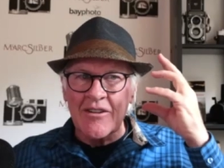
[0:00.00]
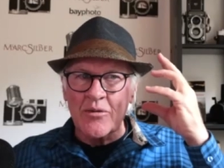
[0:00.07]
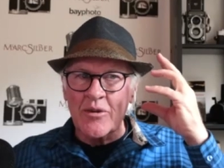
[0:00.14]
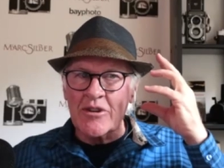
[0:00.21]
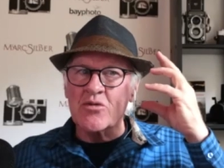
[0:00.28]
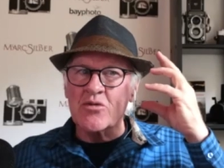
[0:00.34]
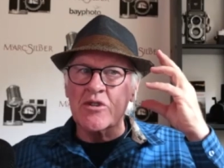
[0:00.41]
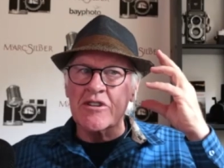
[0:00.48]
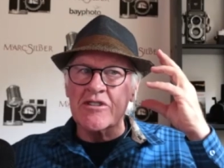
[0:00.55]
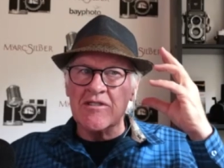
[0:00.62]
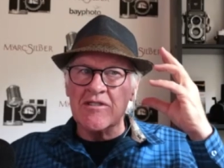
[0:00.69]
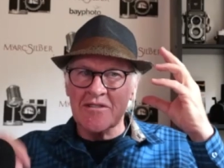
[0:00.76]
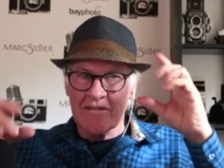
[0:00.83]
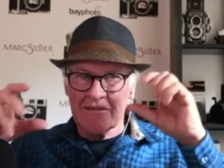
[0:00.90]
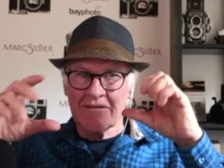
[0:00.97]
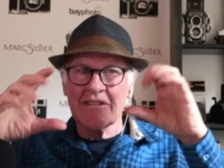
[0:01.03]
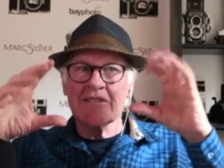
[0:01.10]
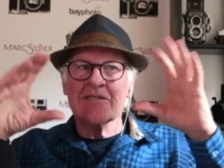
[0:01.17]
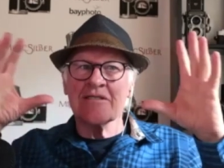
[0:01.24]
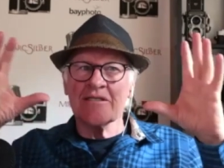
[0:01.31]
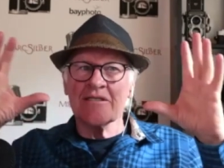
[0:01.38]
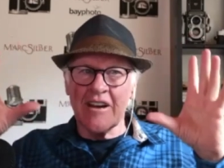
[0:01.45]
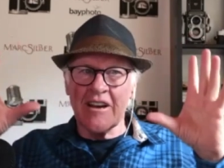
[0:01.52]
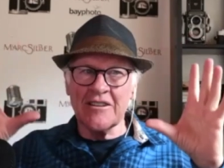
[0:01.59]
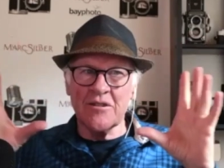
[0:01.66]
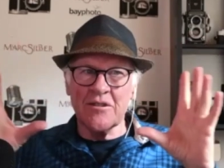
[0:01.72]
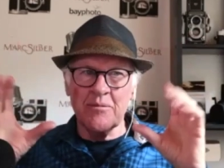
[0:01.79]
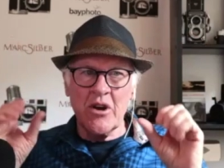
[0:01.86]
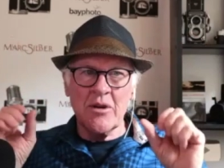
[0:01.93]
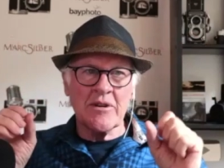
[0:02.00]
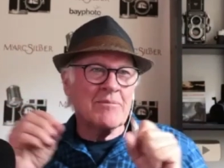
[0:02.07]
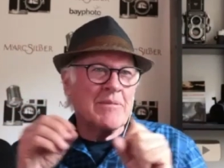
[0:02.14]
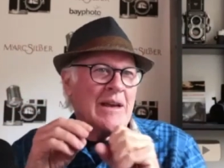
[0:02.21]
which was this decisive moment.